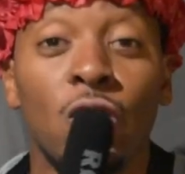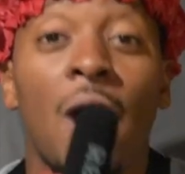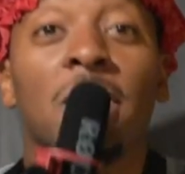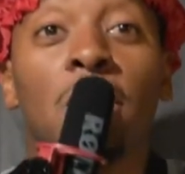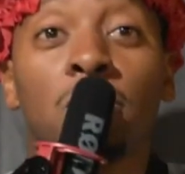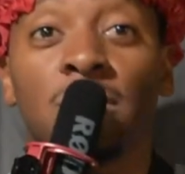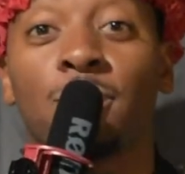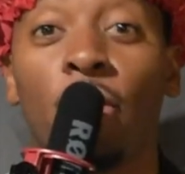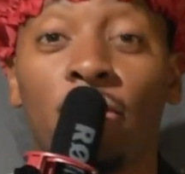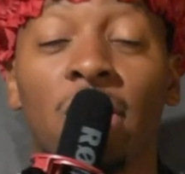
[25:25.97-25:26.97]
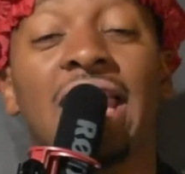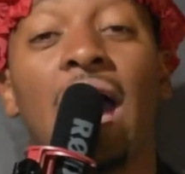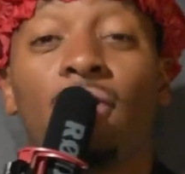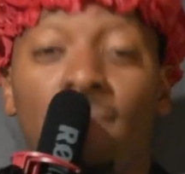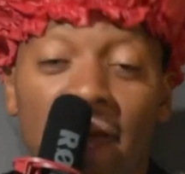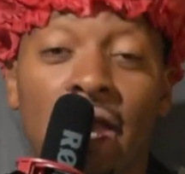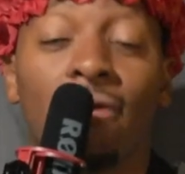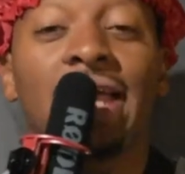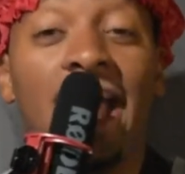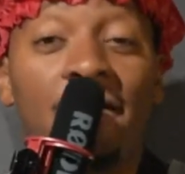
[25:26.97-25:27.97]
I'm a huge supporter, and I will be
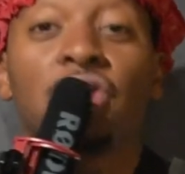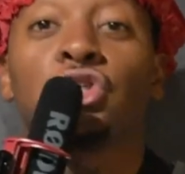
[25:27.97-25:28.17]
here at every